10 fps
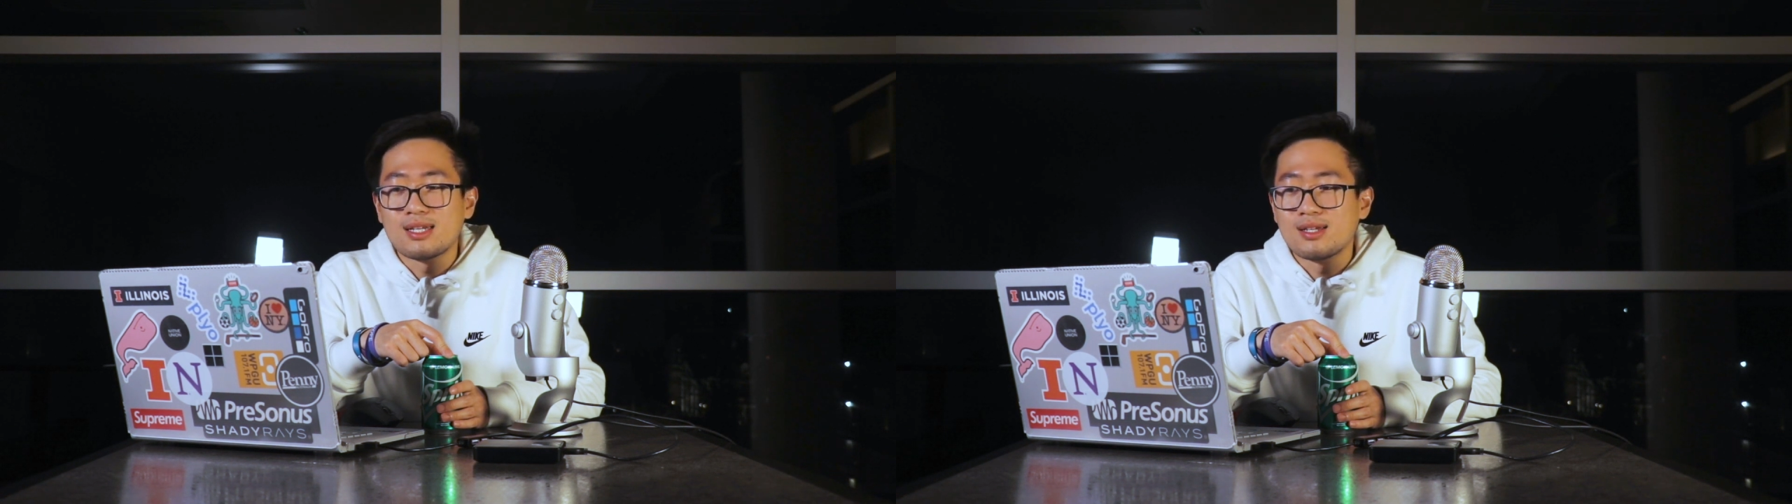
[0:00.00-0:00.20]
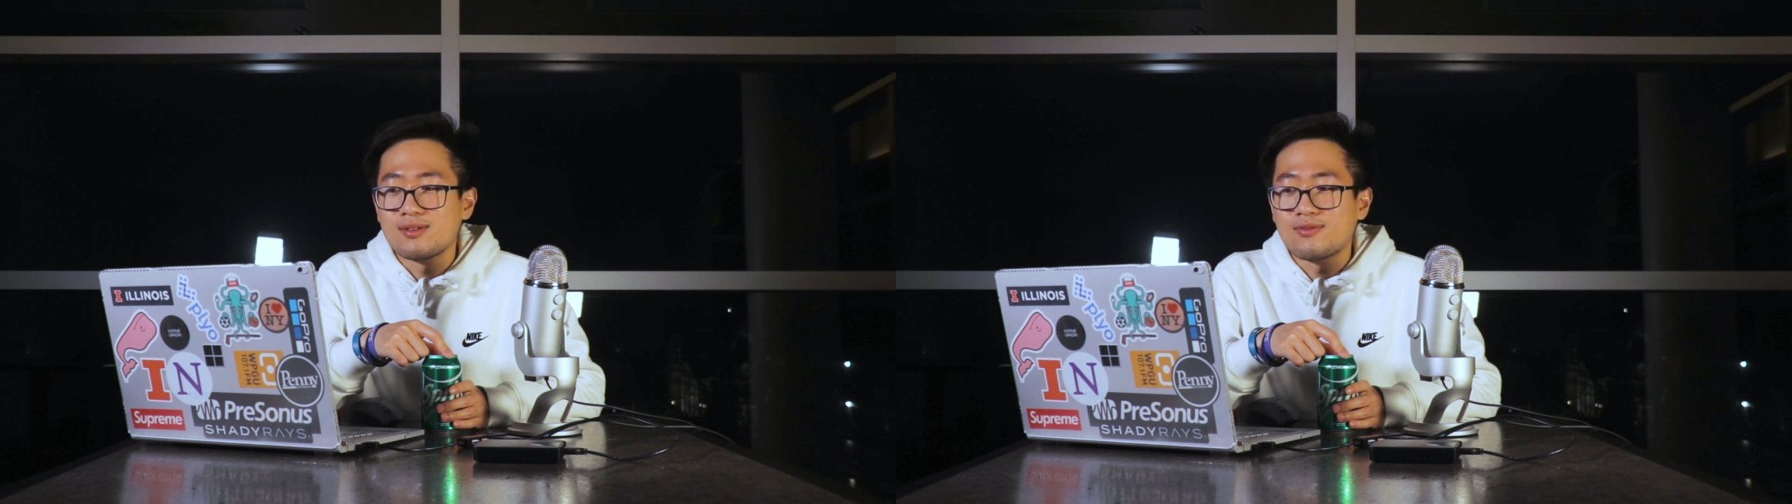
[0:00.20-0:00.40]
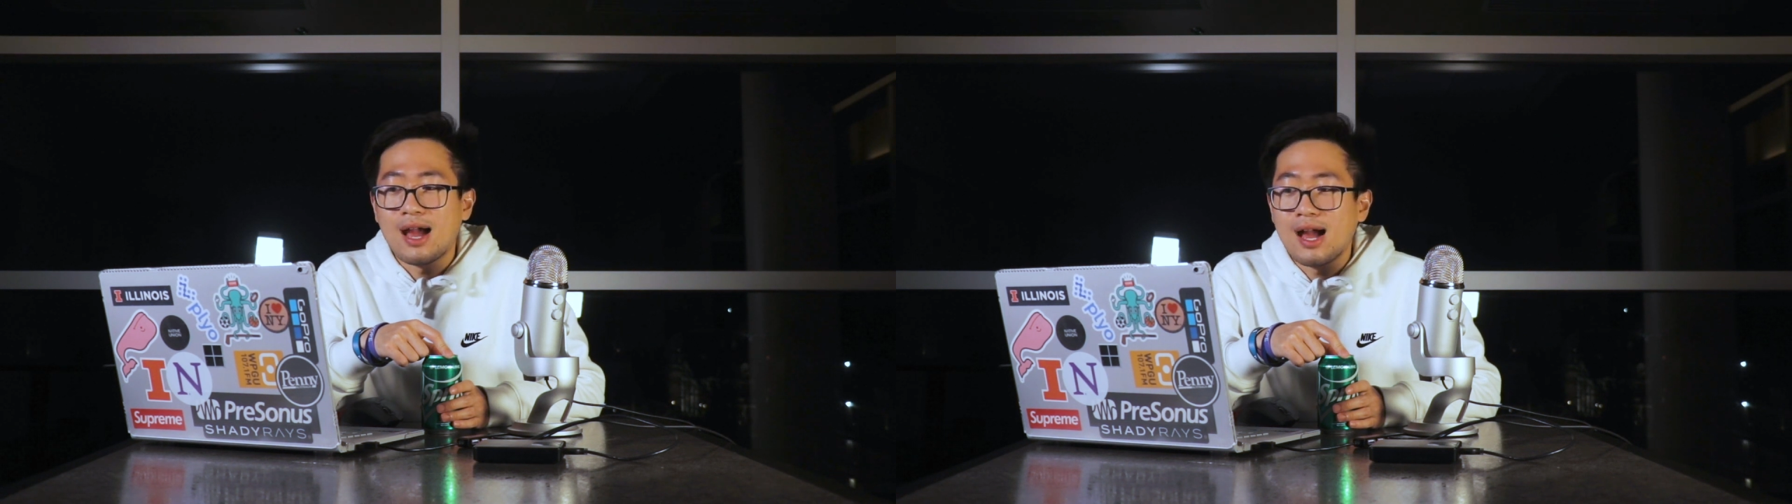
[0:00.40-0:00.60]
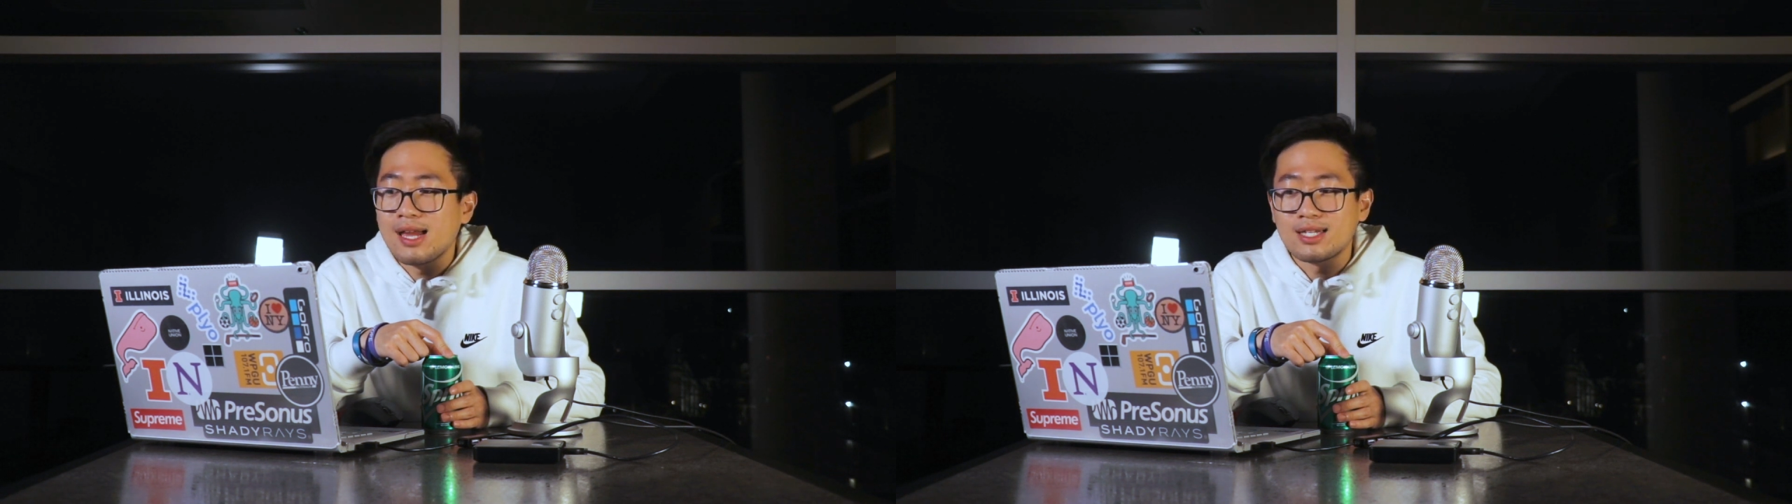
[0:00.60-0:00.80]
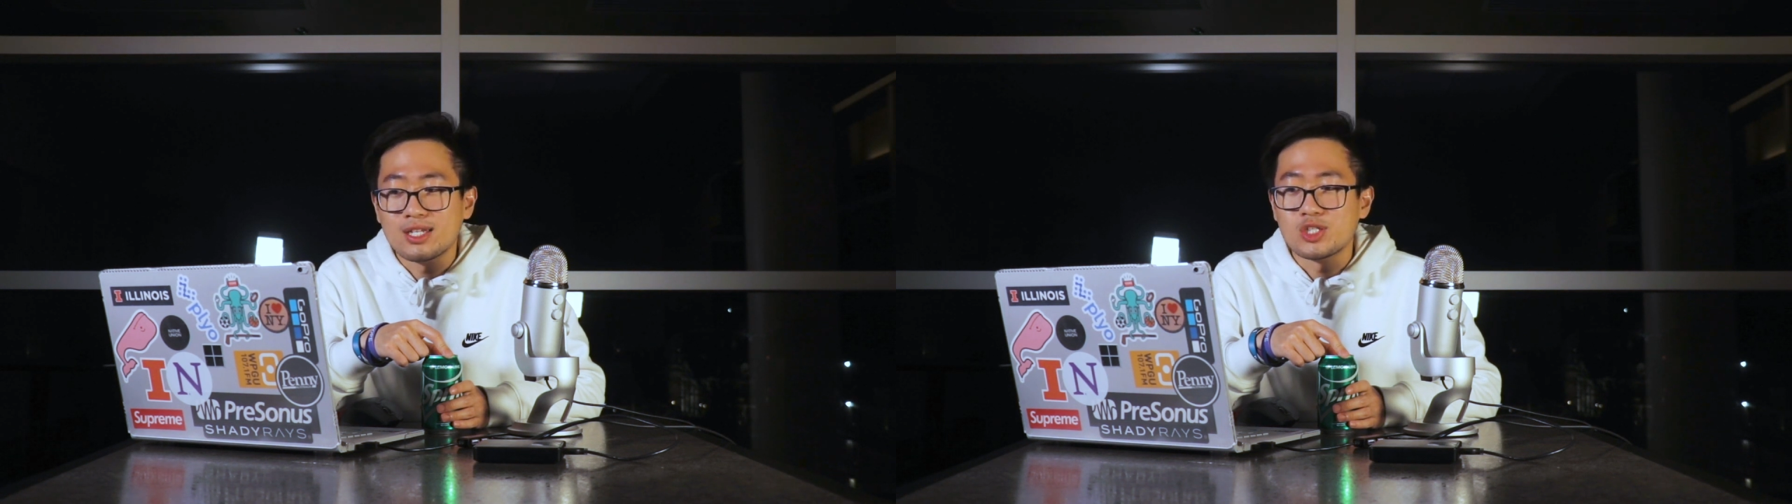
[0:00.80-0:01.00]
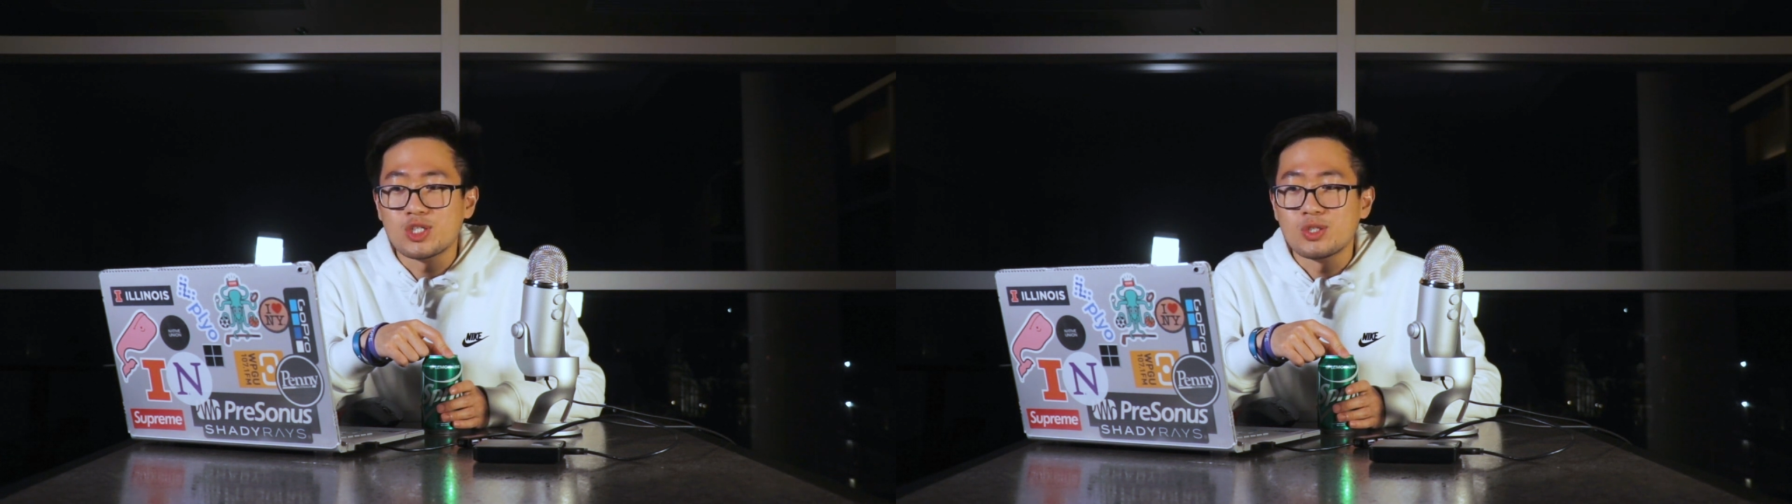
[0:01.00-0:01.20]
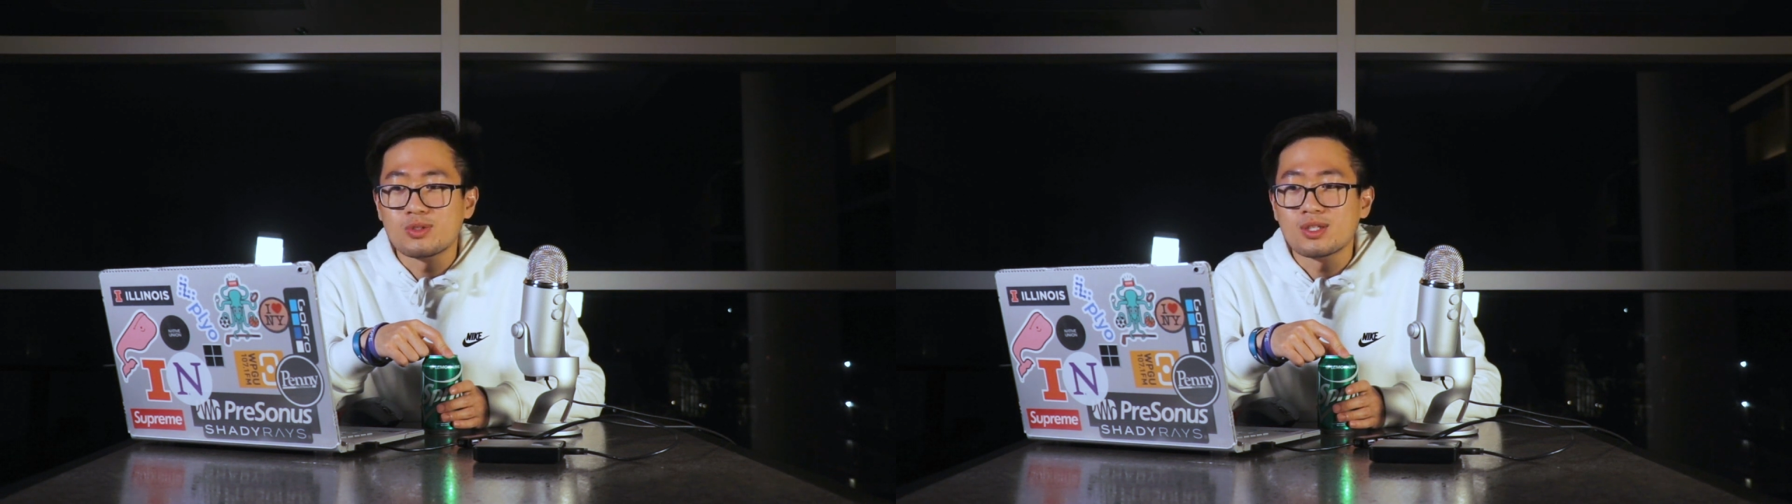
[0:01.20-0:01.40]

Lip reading: if I can shoot